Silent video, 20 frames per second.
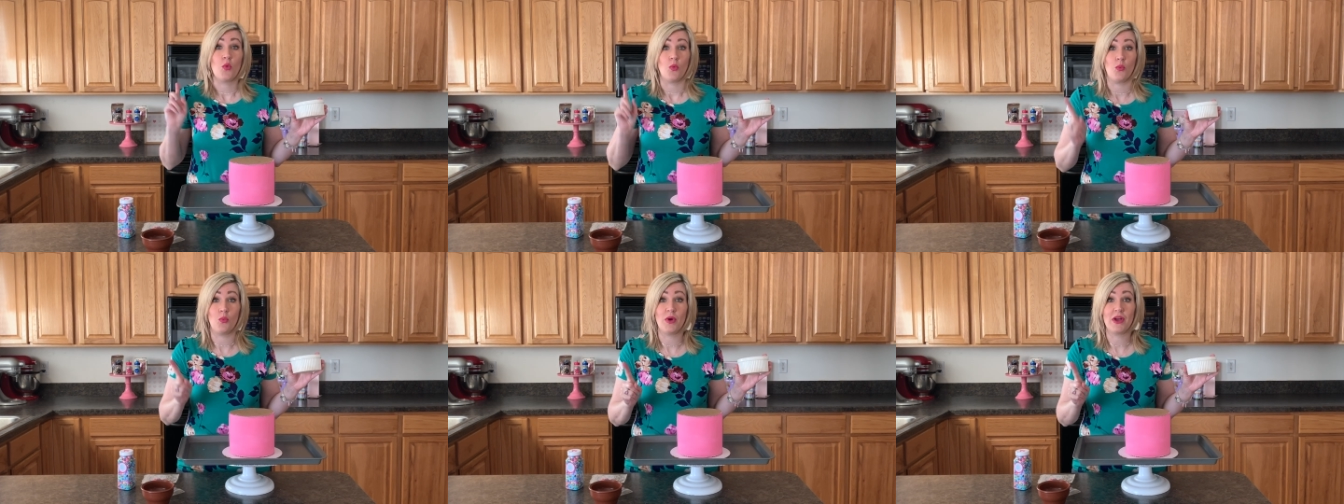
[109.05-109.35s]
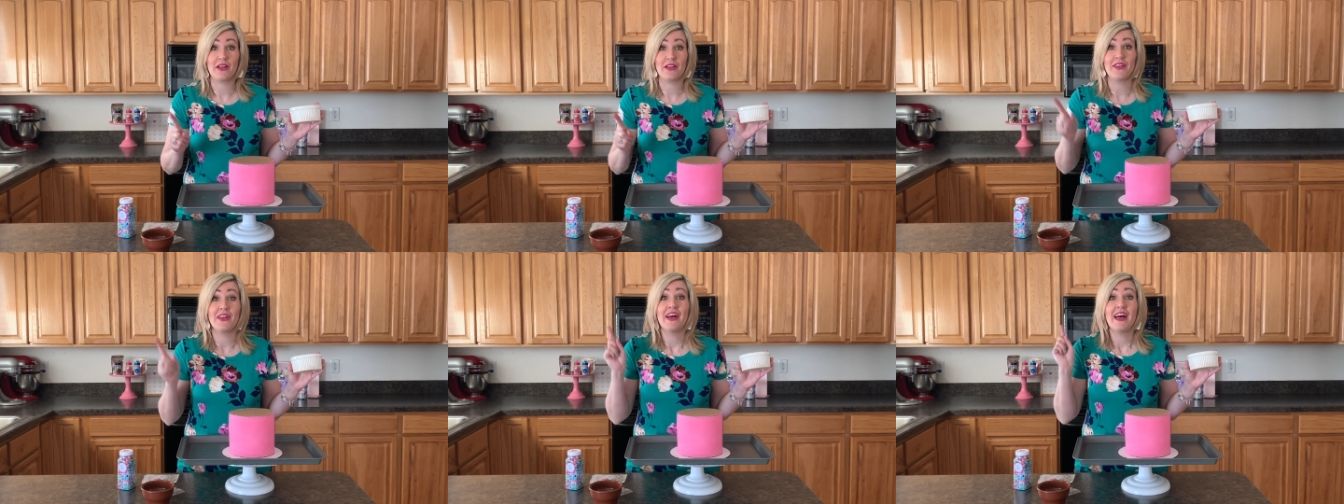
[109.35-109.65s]

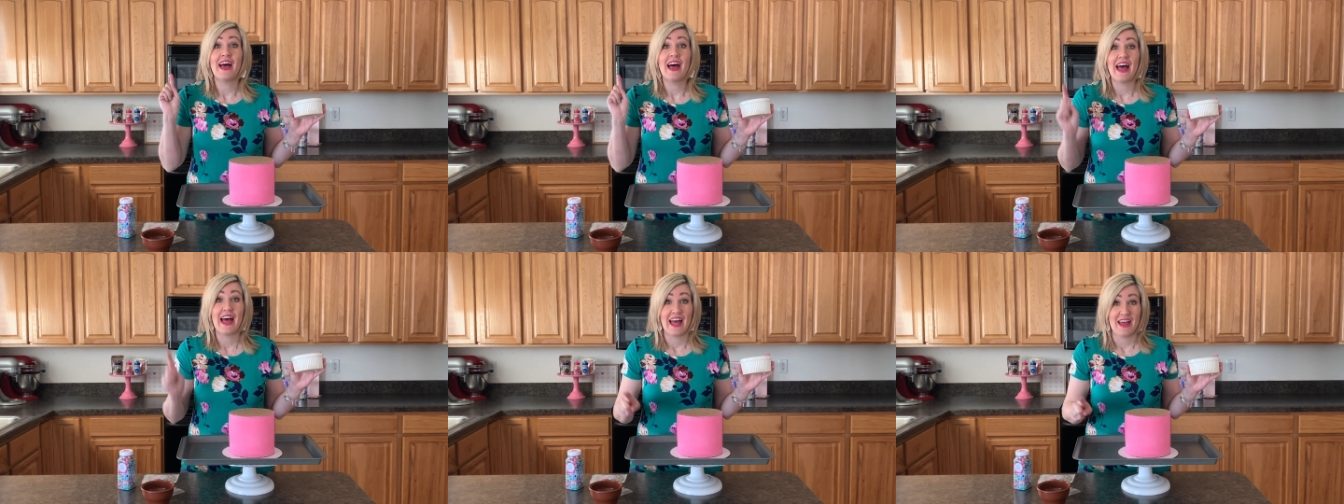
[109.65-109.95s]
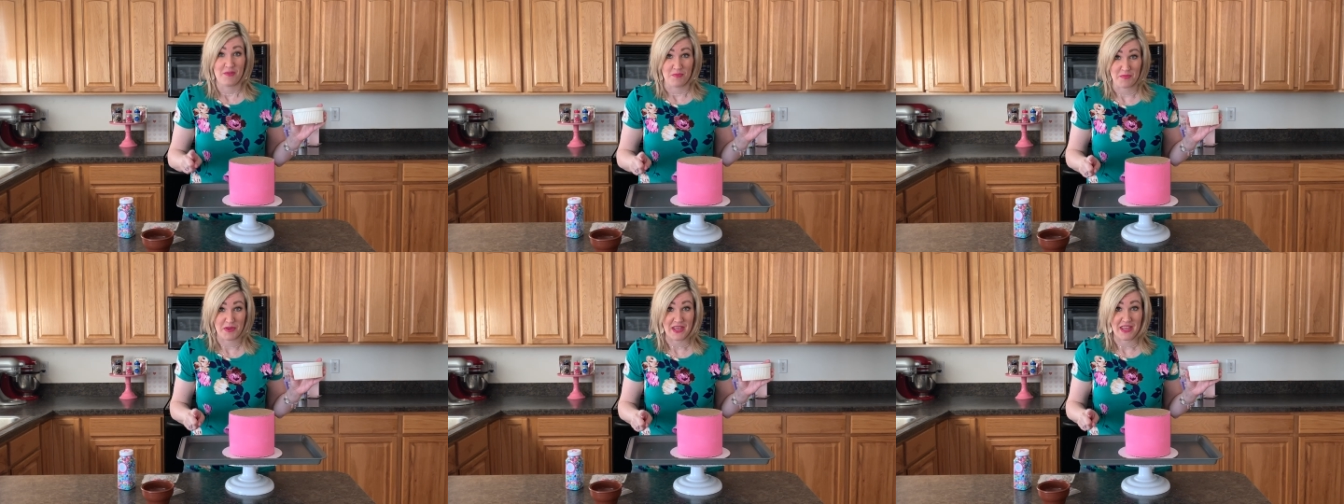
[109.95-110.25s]
will
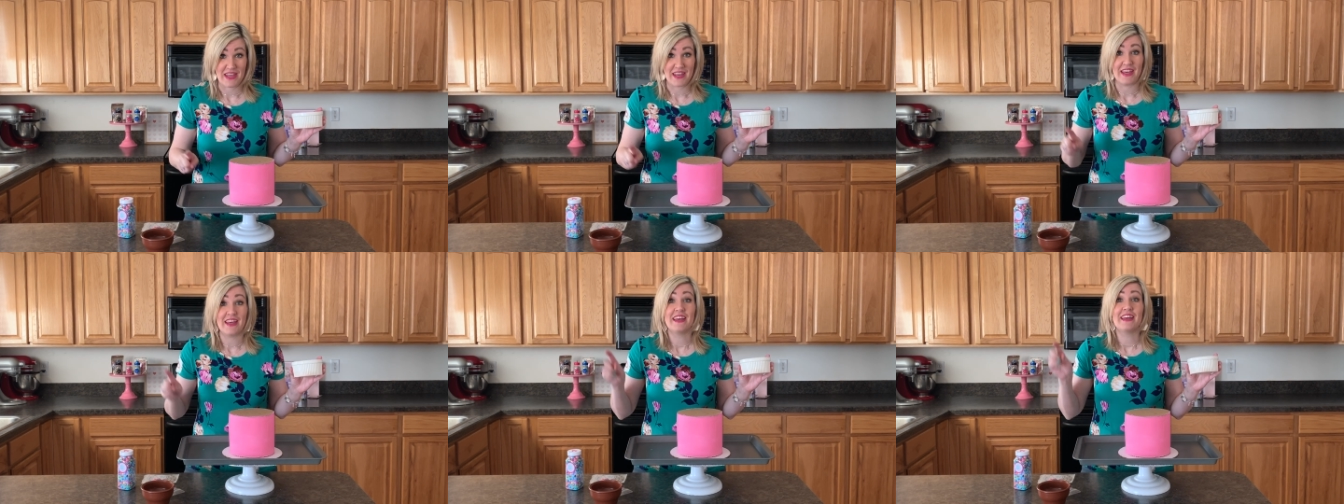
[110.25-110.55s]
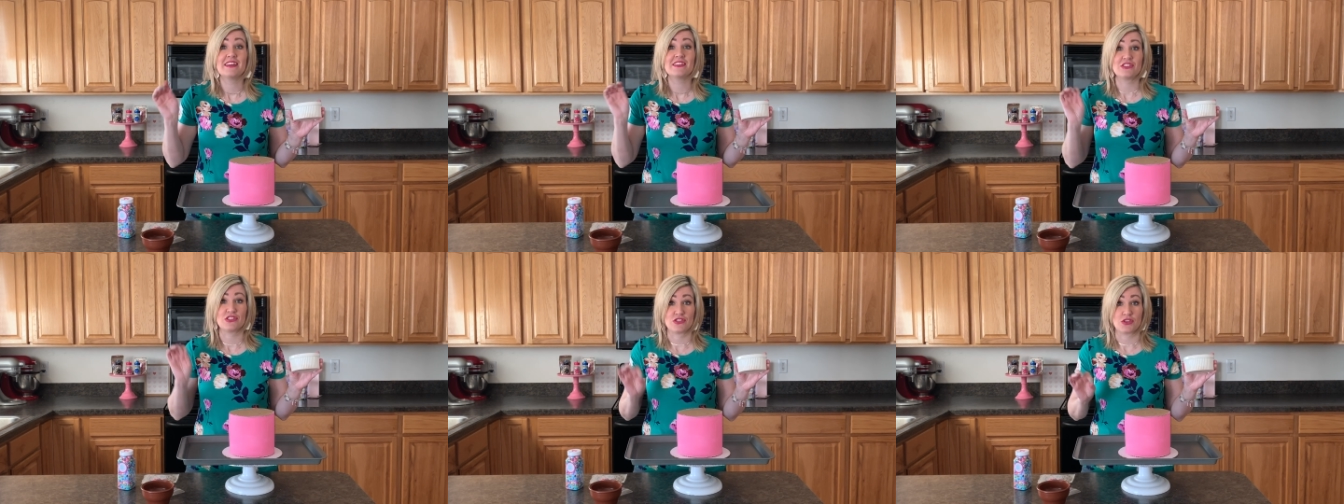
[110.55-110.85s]
be
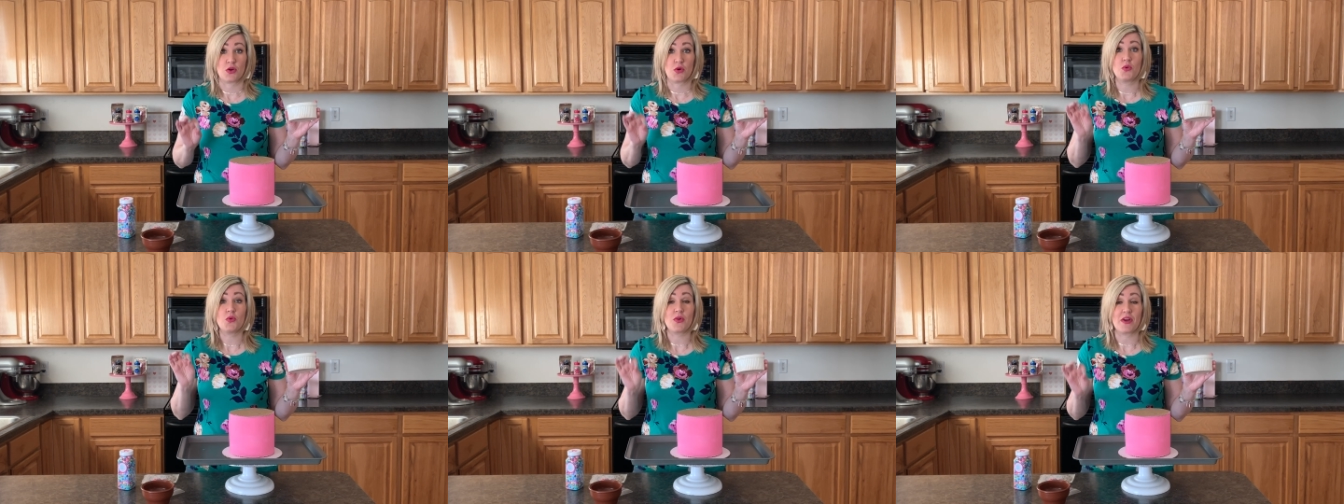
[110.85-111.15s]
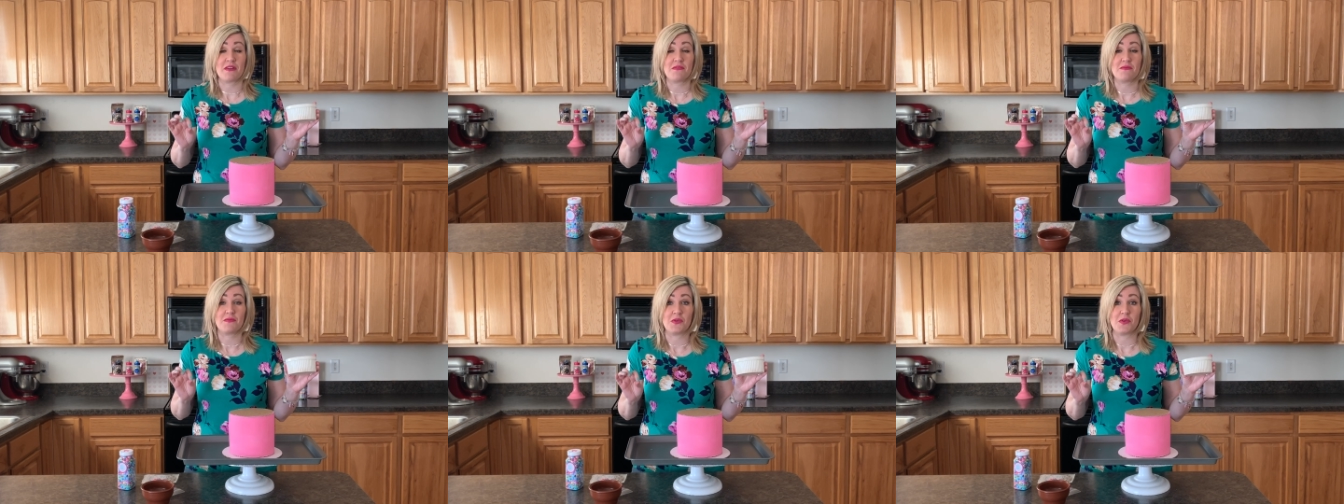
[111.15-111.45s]
so
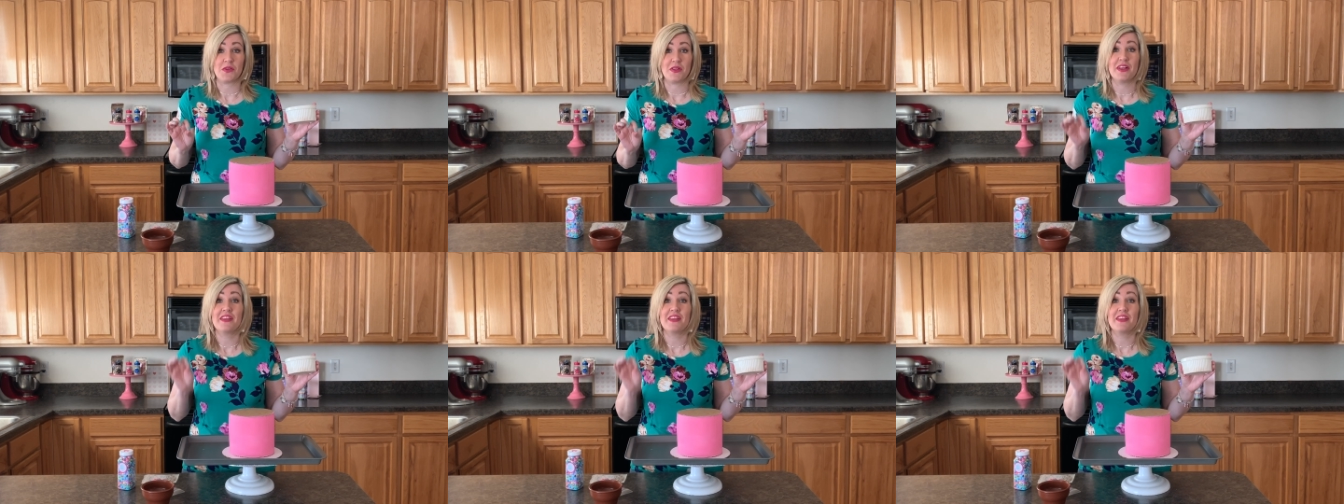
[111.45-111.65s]
grateful